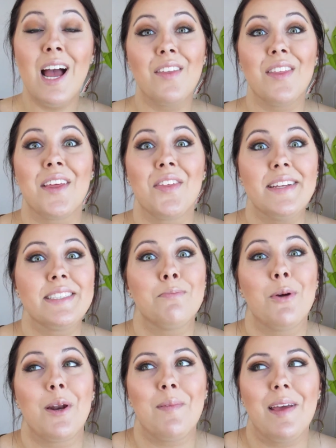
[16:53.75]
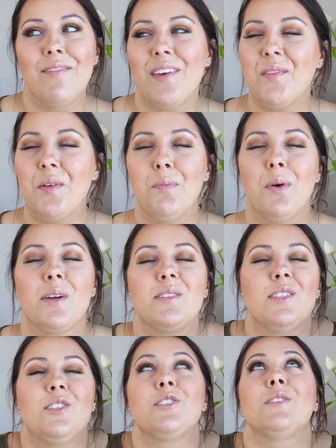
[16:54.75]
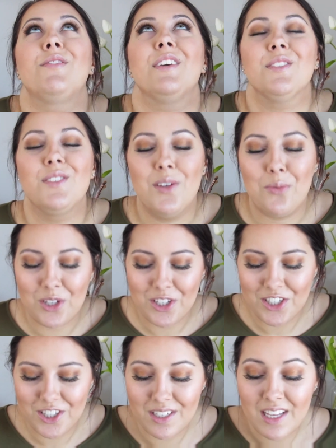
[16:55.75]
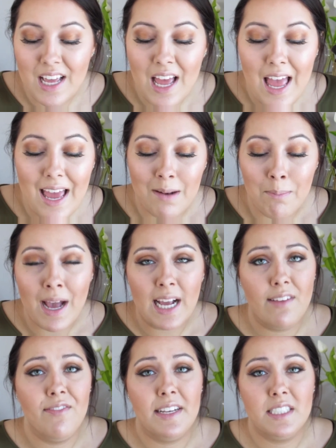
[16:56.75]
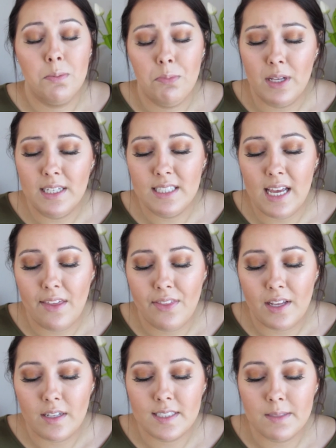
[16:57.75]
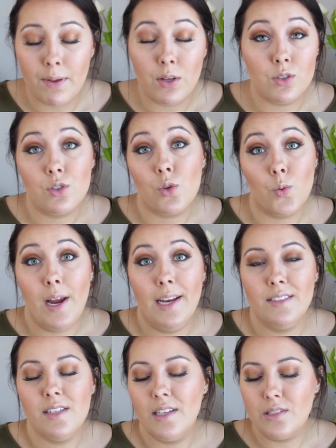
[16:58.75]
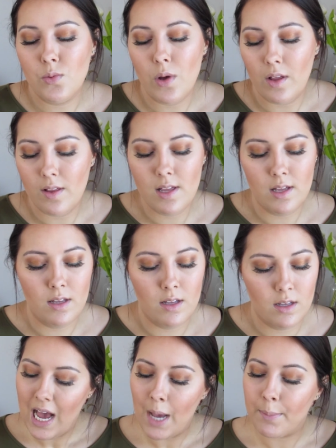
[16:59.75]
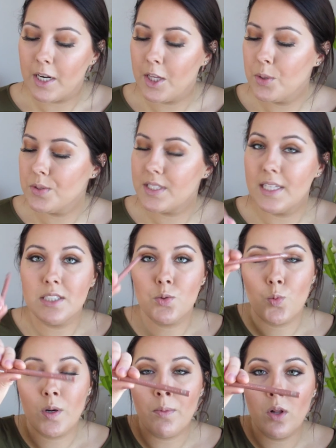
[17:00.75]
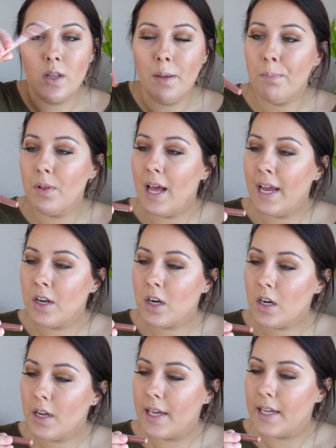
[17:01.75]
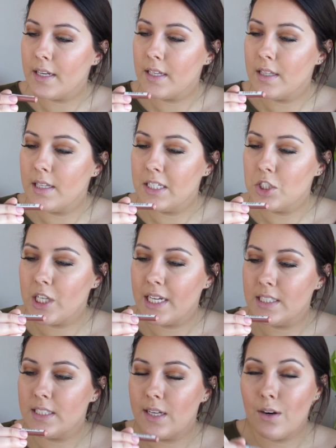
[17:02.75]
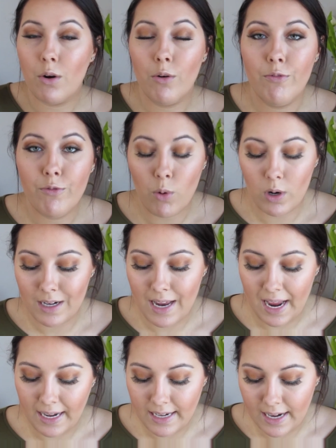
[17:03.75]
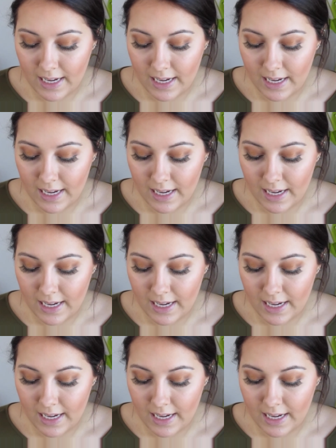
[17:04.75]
I think that's one of my favorite parts. It just feels so good. And MAC Fix Plus I think smells great as well. I'm going to use this Rimmel lip liner in the shade 049